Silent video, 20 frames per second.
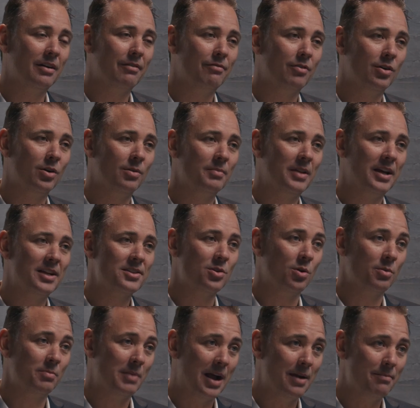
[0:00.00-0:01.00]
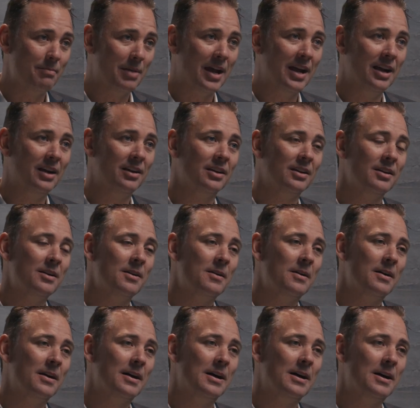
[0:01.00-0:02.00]
firm that's owned by a bank.
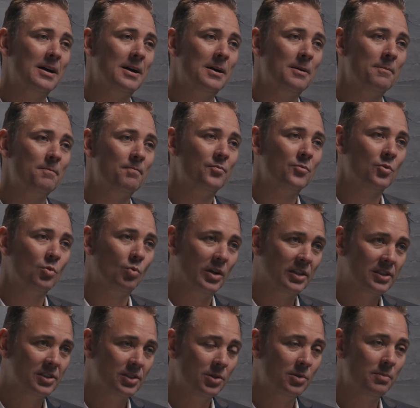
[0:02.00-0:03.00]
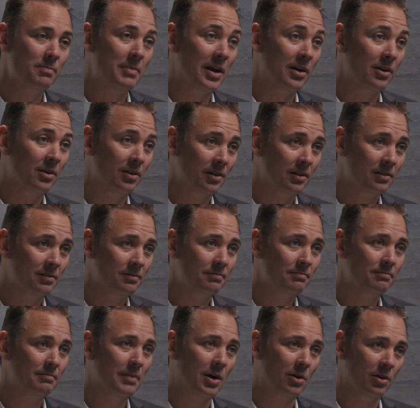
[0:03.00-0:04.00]
Went to Merrill
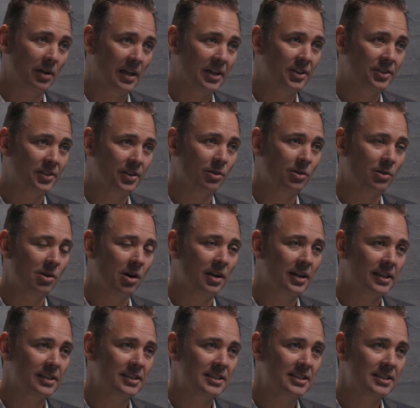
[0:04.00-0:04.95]
Lynch. They were called at the